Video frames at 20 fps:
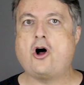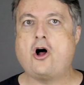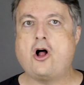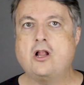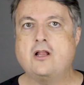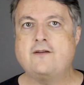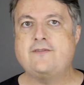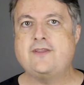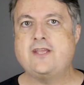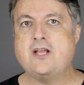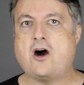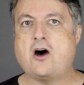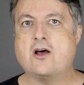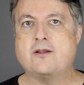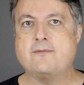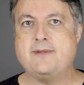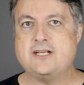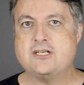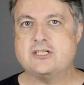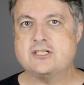all of the
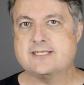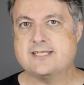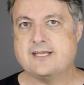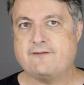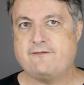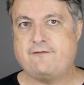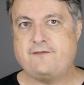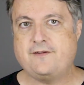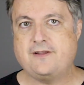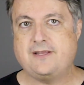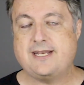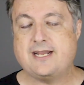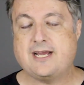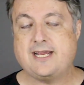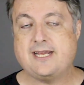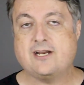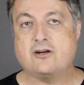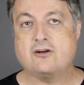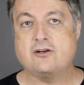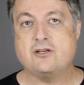automations that Phil and
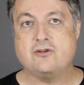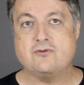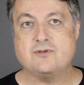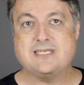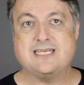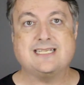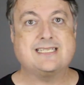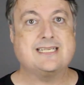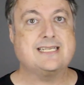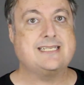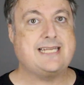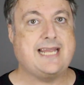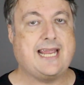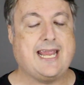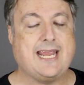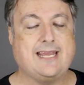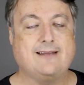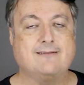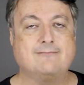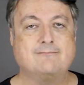I are using
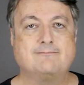today.